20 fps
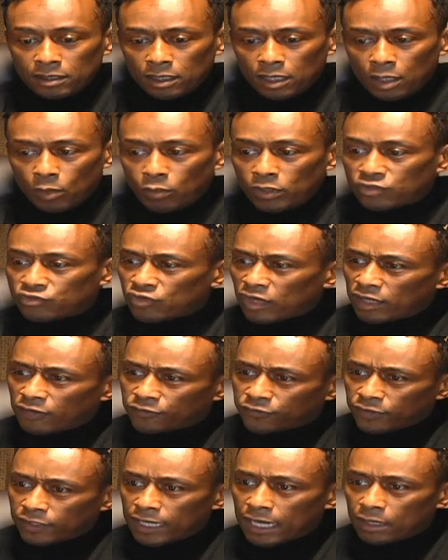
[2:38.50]
And we trying to
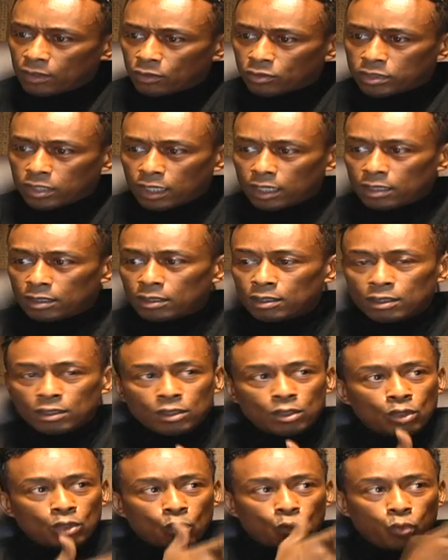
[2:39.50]
figure out, okay,
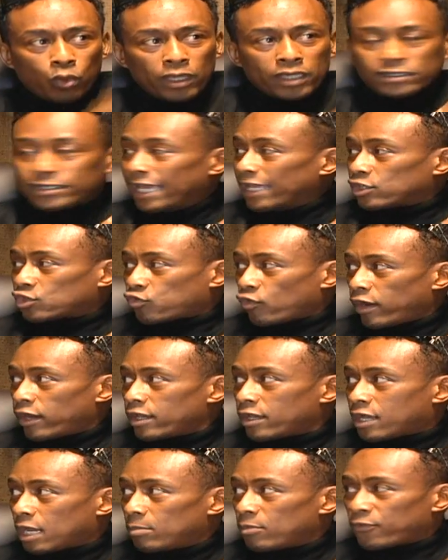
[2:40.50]
where's that
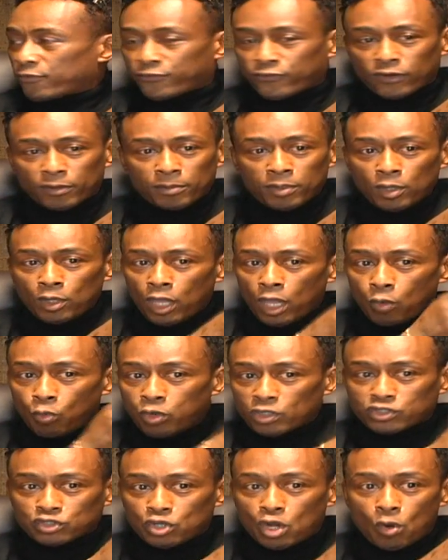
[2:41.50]
train coming from and
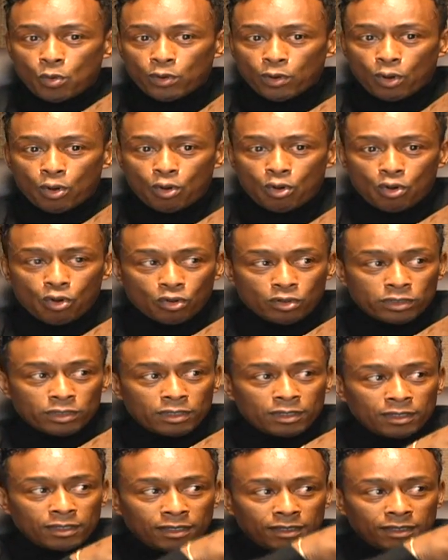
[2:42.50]
what's going on